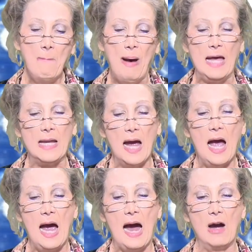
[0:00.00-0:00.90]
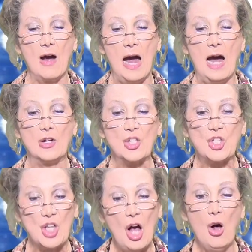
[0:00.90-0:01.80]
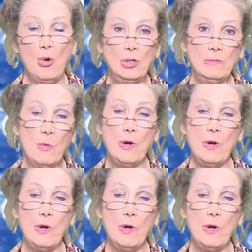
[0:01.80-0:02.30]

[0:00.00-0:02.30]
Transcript: But our soul,